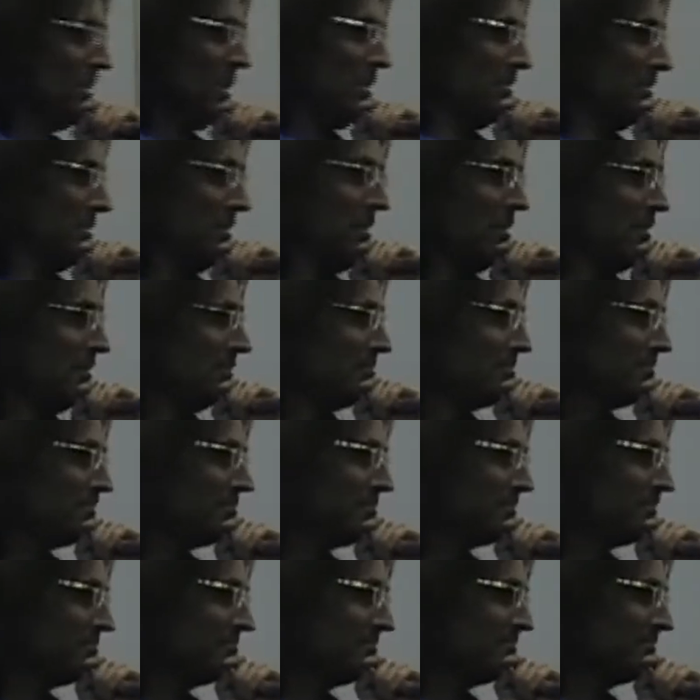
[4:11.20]
No, they're not. They
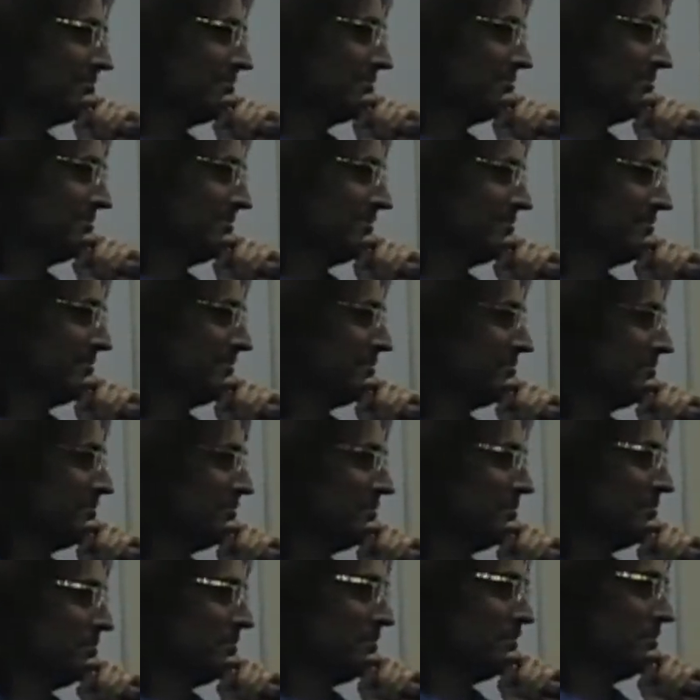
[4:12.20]
work through their stuff
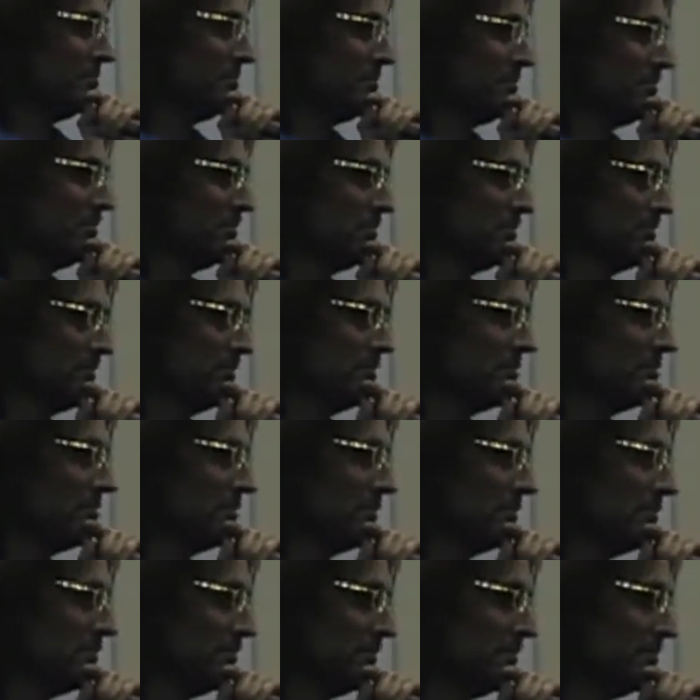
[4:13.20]
together.
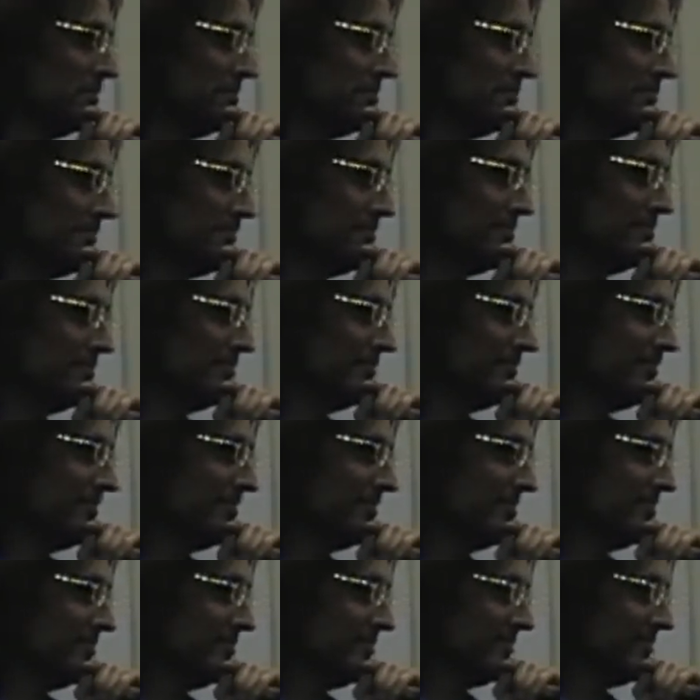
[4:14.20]
And
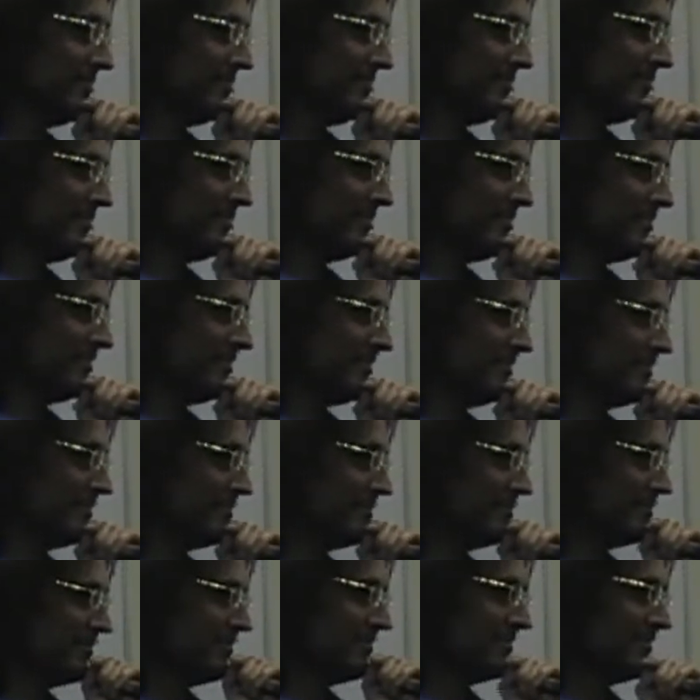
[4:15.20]
they
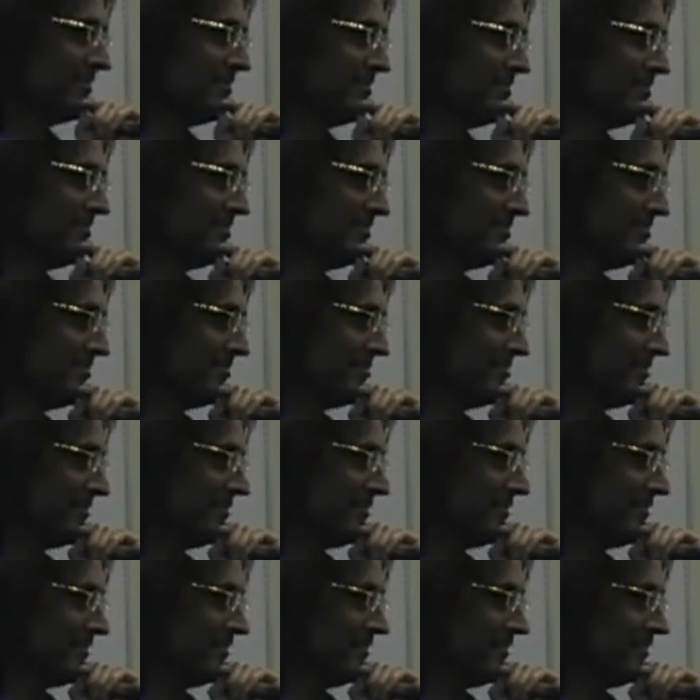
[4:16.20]
have a really good
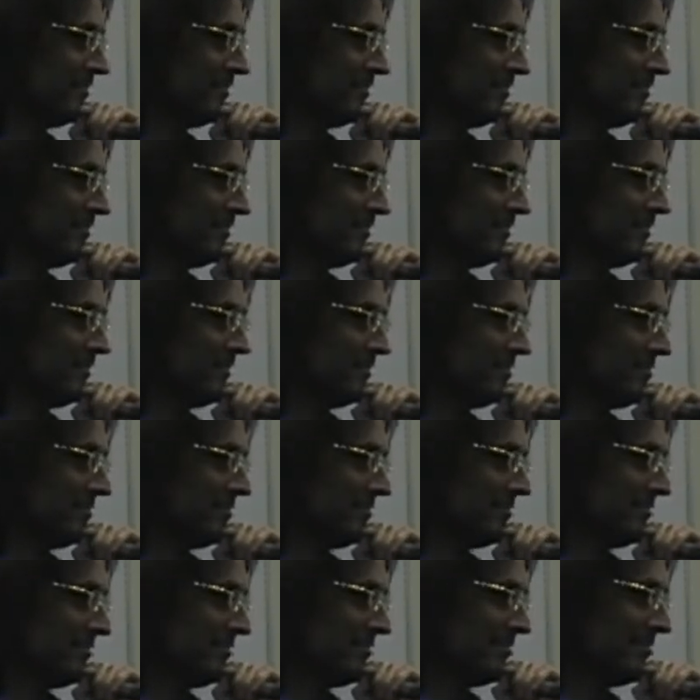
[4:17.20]
relationship.
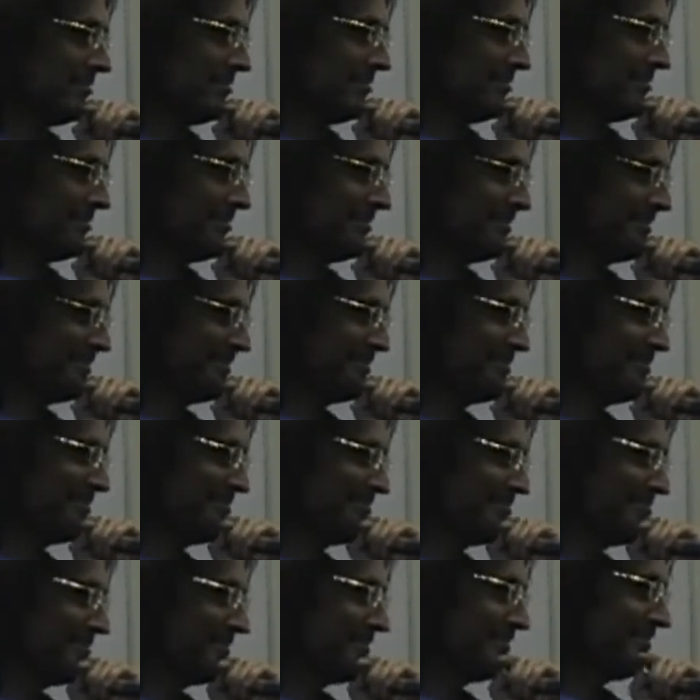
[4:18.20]
And
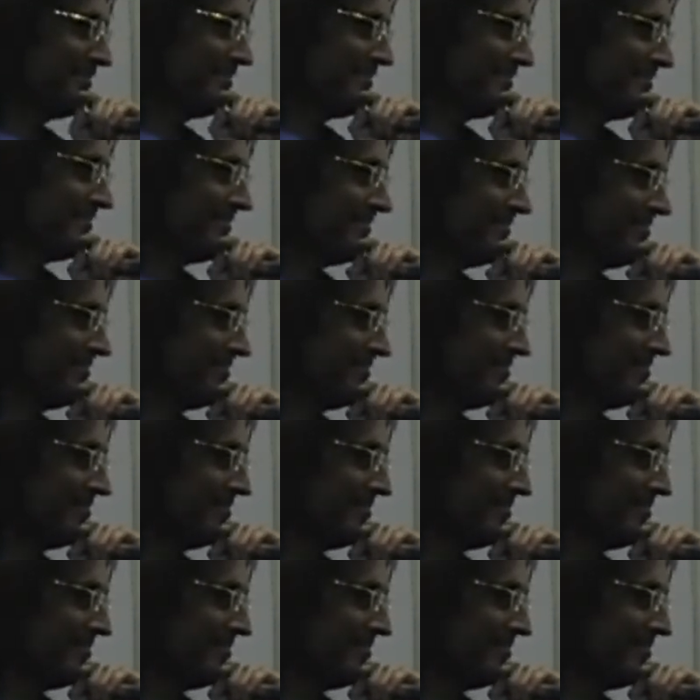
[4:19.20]
so